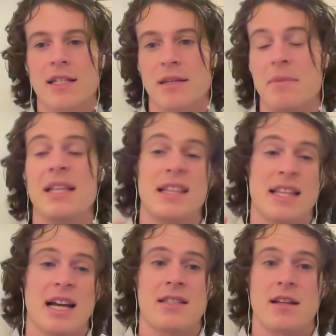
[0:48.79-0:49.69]
mean that
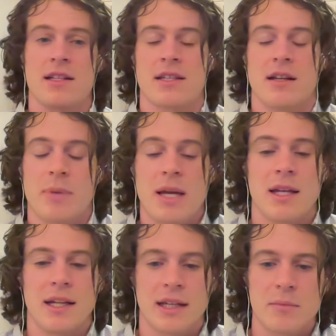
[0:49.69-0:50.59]
that's causing your pain.
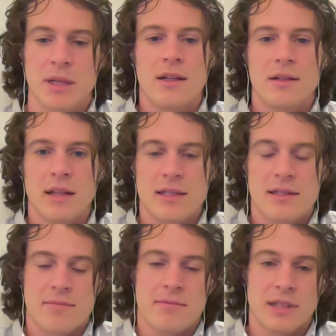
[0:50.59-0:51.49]

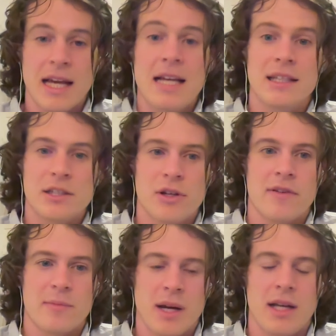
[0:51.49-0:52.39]
It's likely
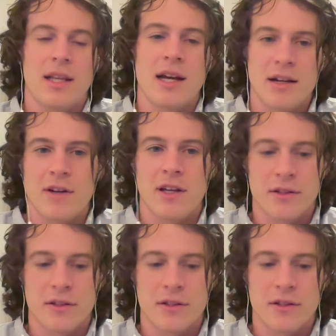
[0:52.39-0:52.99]
driven by a lot of other